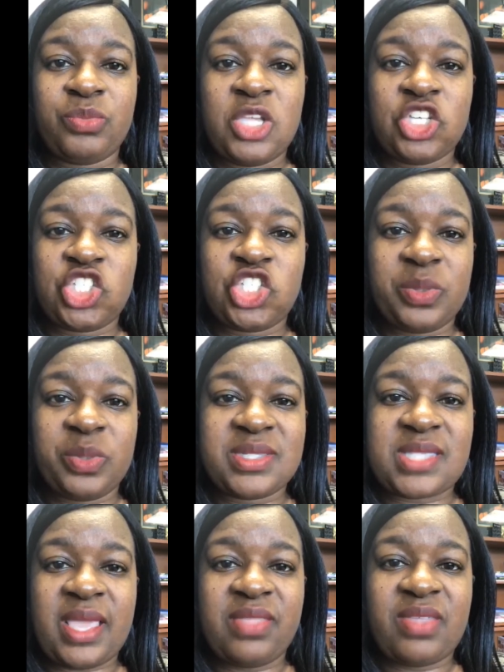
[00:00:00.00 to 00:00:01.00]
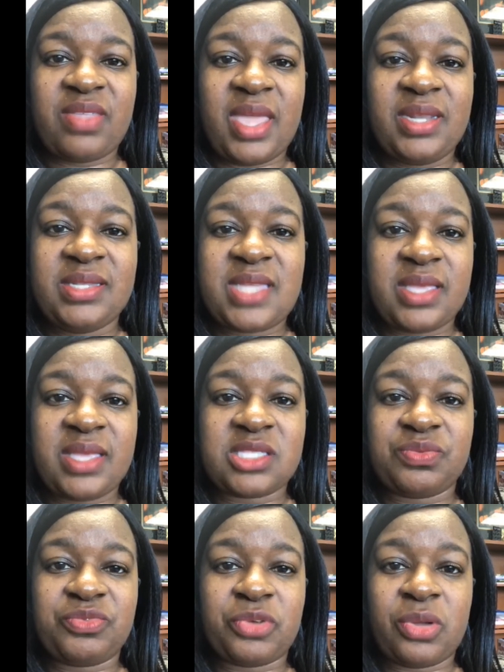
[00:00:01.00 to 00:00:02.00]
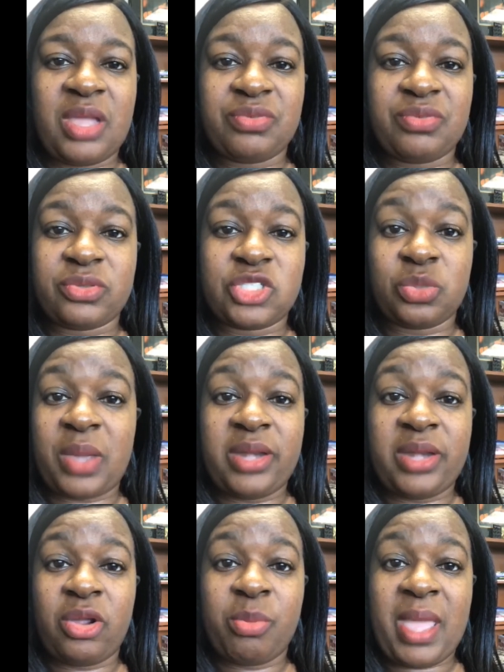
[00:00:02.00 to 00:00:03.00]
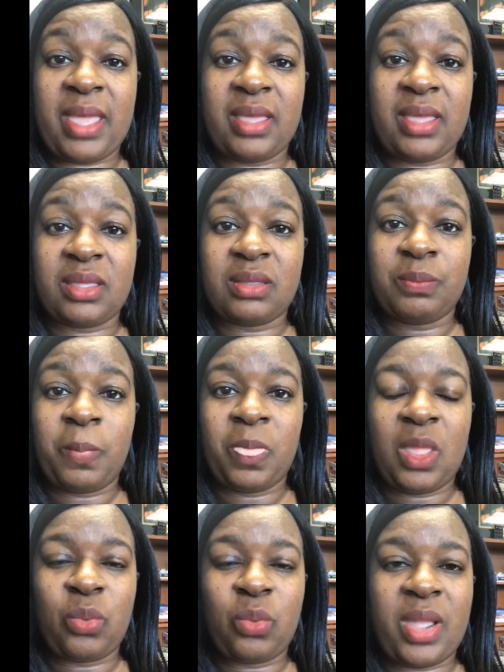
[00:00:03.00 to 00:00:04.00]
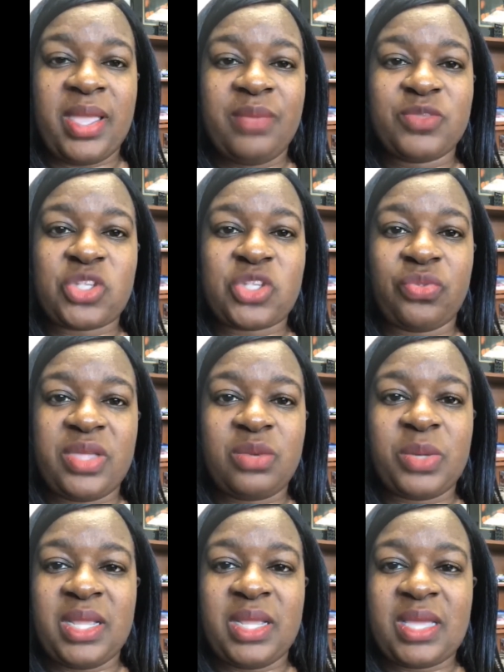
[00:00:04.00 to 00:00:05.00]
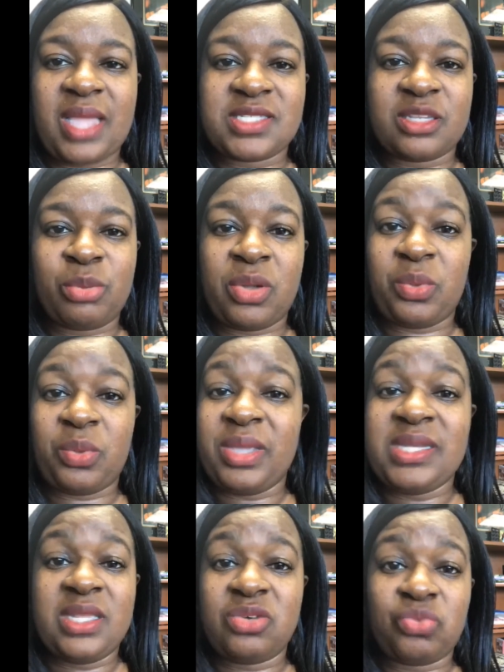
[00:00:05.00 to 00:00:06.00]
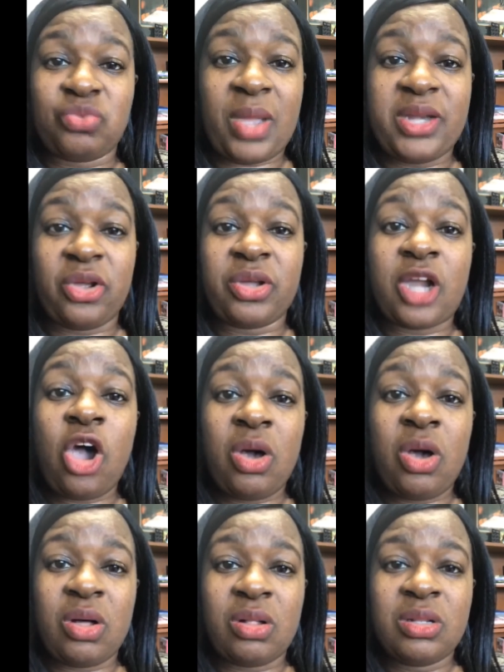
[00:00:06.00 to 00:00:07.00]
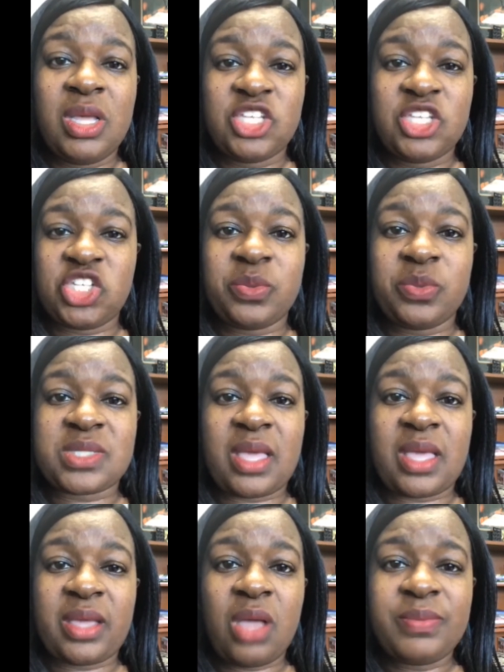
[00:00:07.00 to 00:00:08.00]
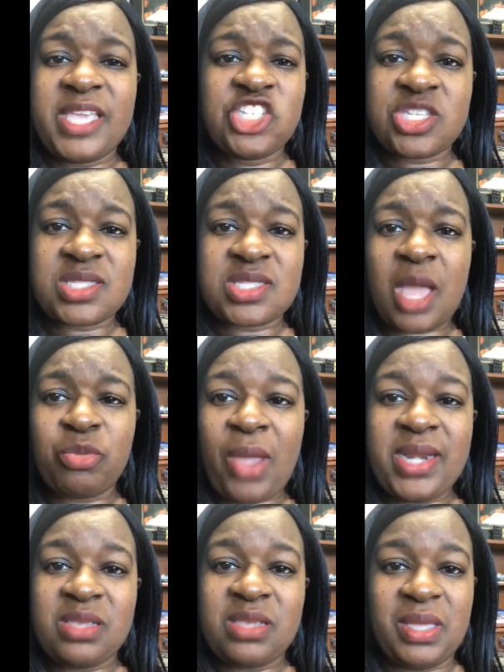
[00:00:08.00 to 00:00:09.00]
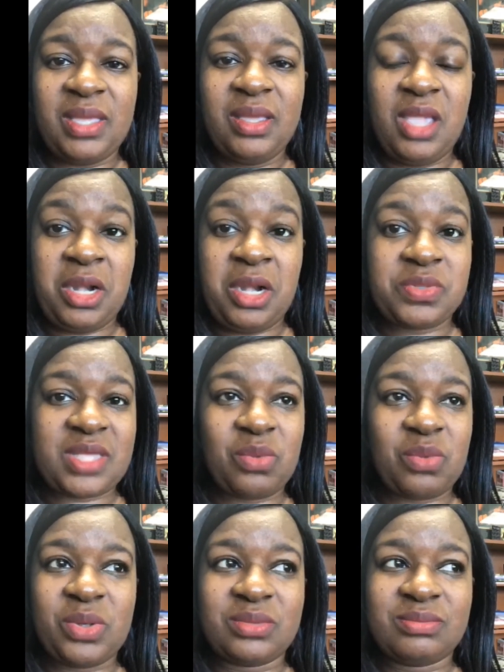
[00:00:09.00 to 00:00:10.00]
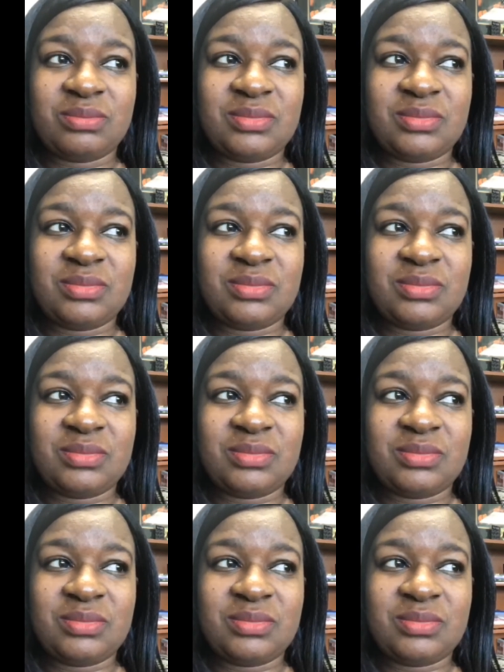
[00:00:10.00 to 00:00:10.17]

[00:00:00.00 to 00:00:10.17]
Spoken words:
she would say that he takes forever to write her back. Right. So then when it got to the point where he didn't write her at all, she was like, he just stopped writing me. And I was like, well,